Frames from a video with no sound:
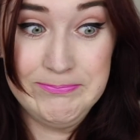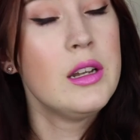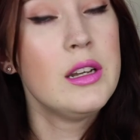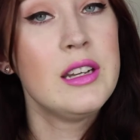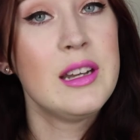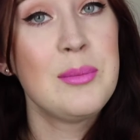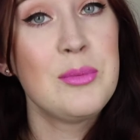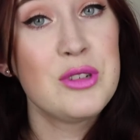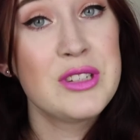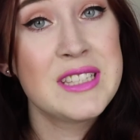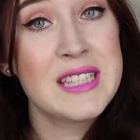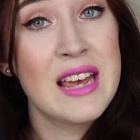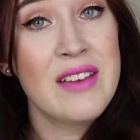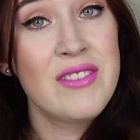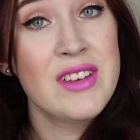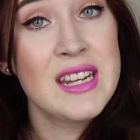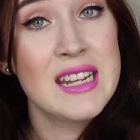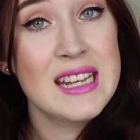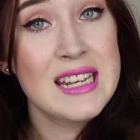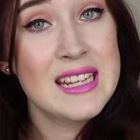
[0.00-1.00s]
Number
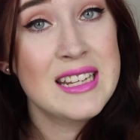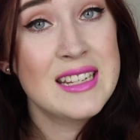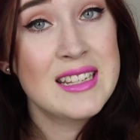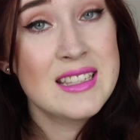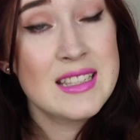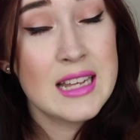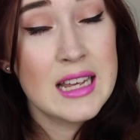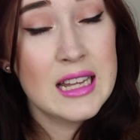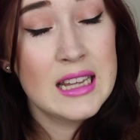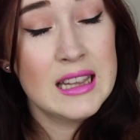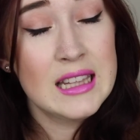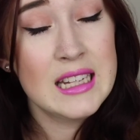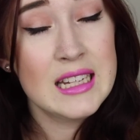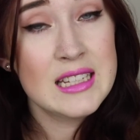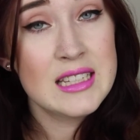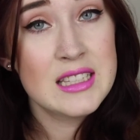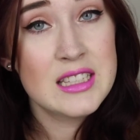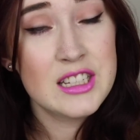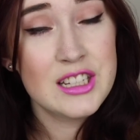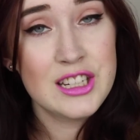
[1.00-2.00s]
7 is
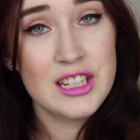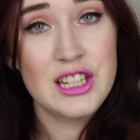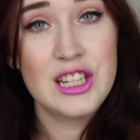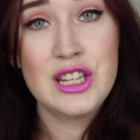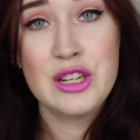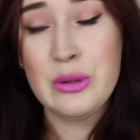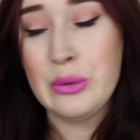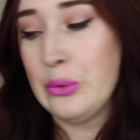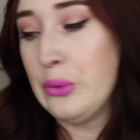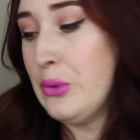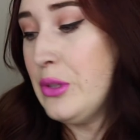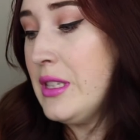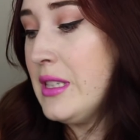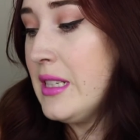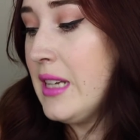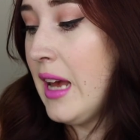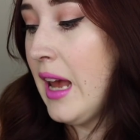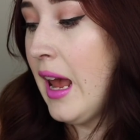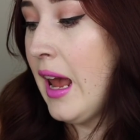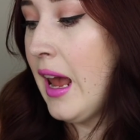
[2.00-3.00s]
least used.